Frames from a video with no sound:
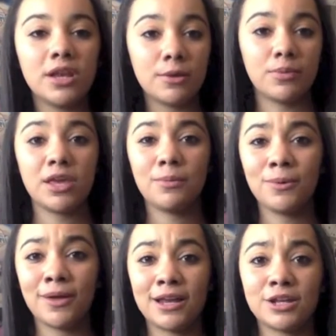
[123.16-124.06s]
many
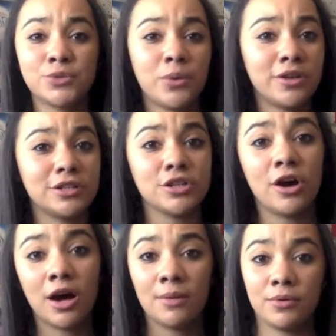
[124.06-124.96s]
people and it's one of the
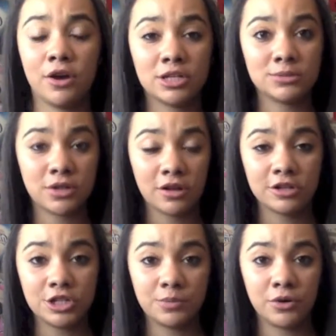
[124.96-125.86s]
top
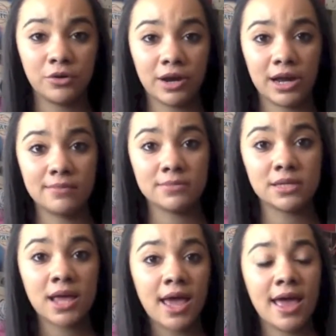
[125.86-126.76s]
cosmetology
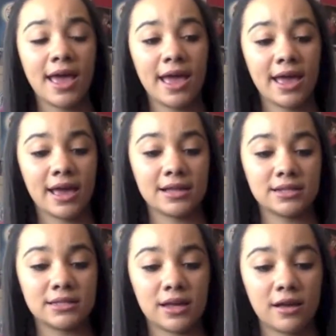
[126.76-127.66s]
programs.
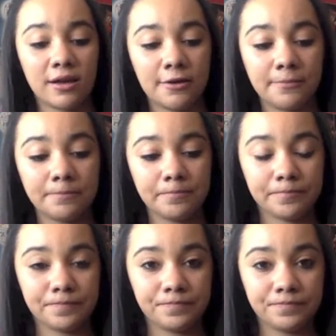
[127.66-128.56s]
And um,
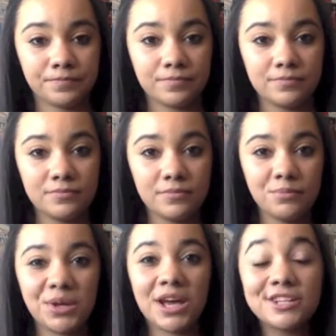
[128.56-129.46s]

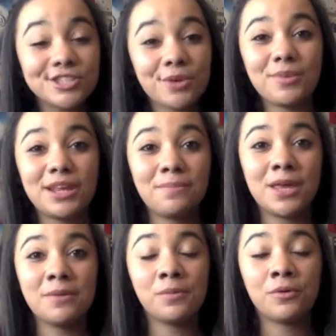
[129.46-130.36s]
because so many
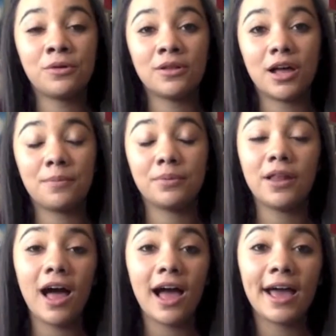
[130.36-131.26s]
people
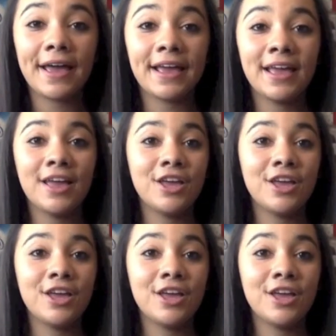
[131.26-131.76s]
apply,